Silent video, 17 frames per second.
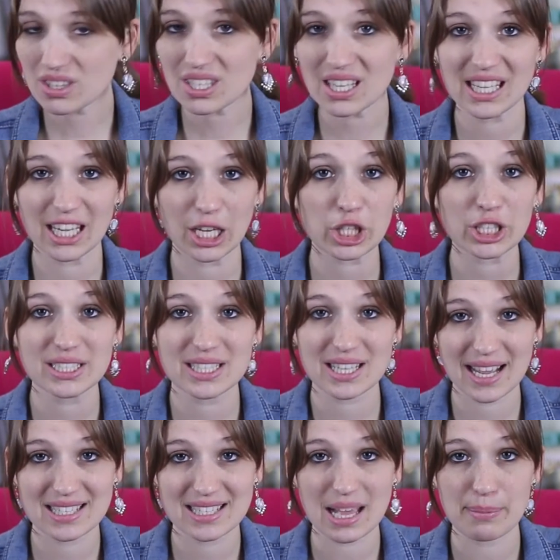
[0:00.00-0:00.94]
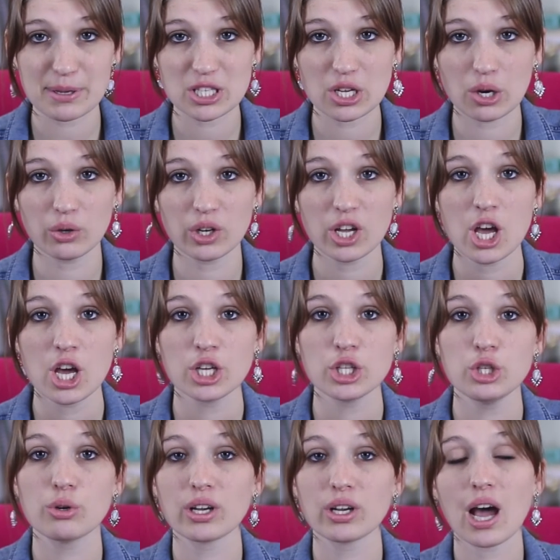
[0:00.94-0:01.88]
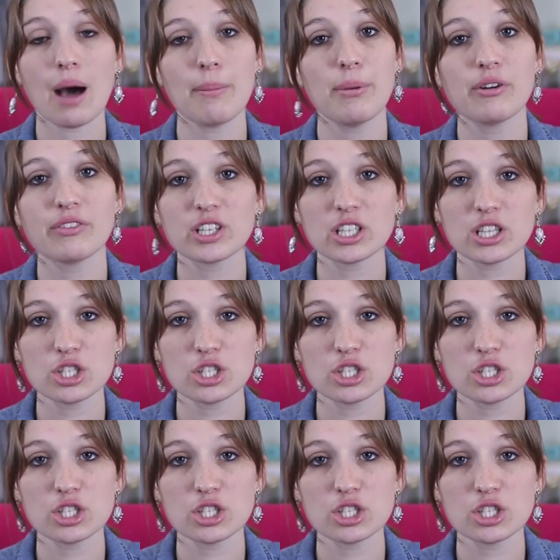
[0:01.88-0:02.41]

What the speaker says: here in today's episode, you can hop over